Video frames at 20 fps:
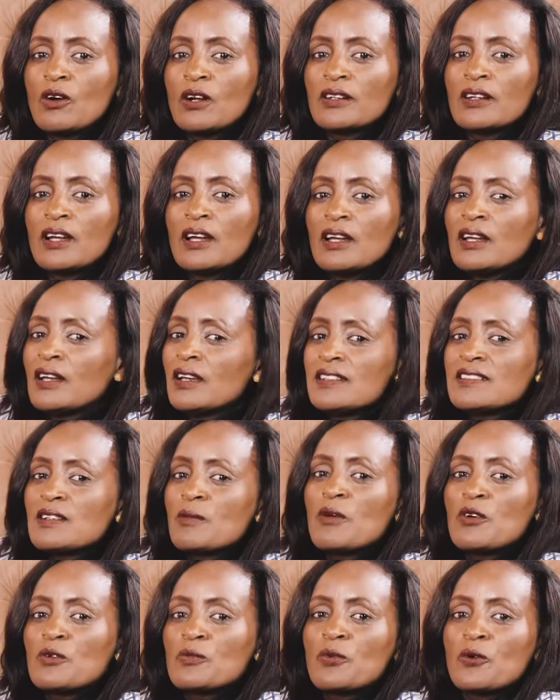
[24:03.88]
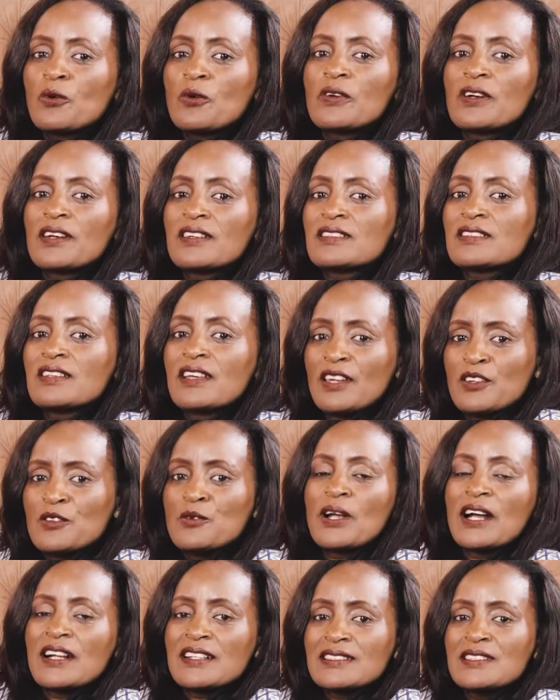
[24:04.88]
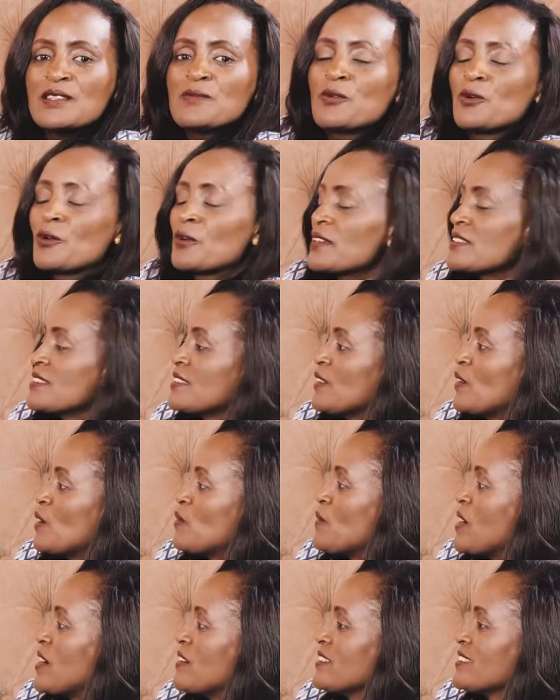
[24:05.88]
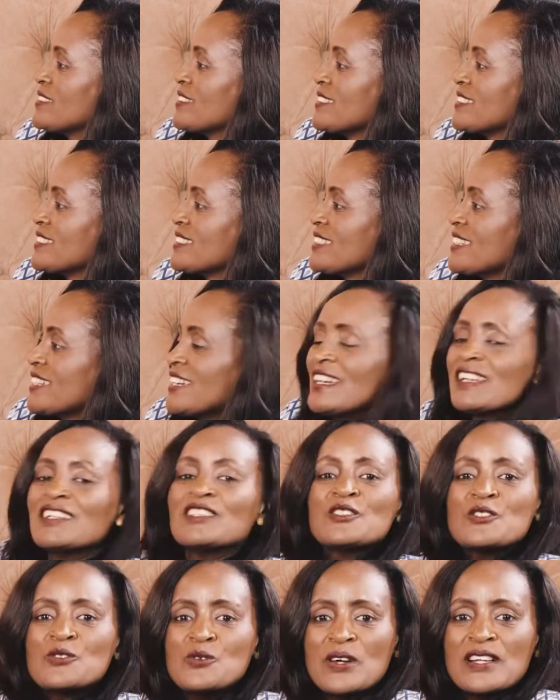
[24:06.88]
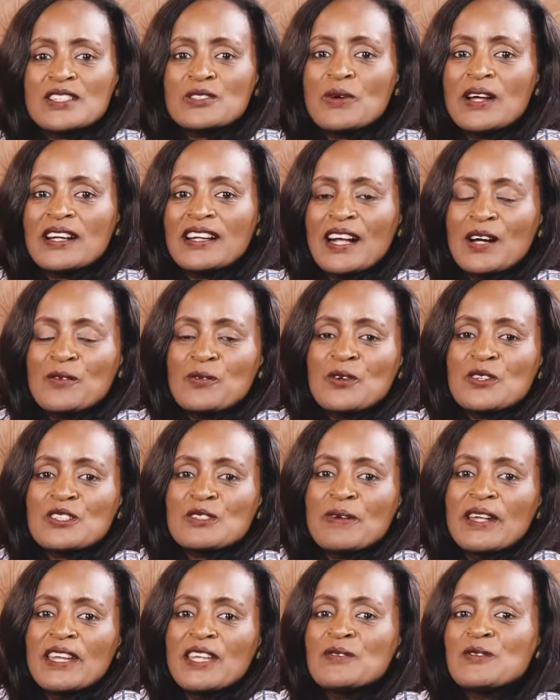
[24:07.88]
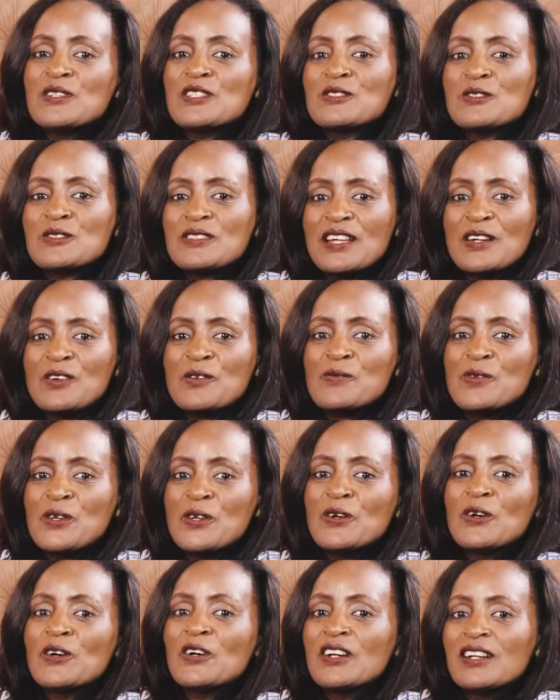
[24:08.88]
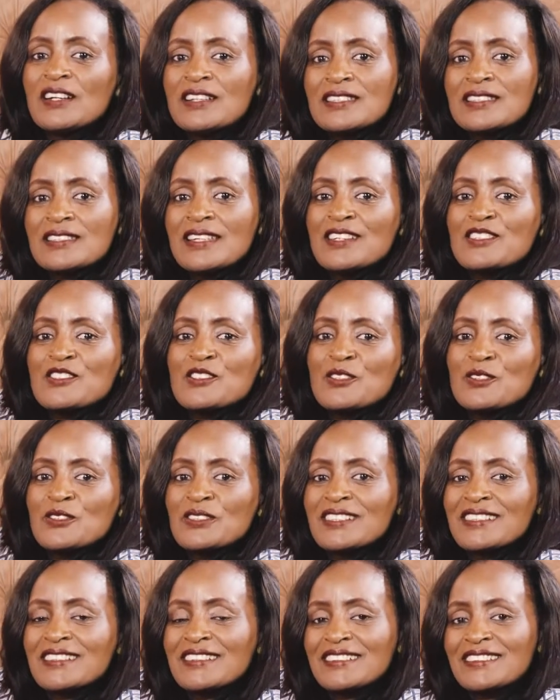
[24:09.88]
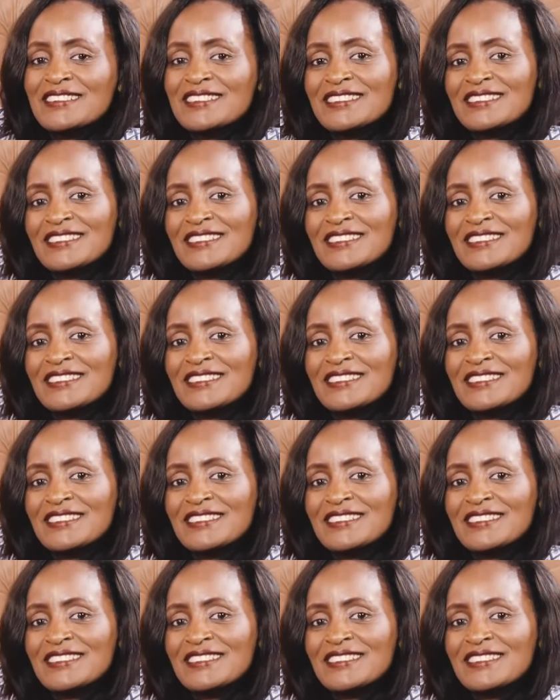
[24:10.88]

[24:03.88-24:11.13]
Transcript: God, it's about progress. And you can see progress in our marriages. Two as One Couples, my name is Susan Opio. Stay tuned.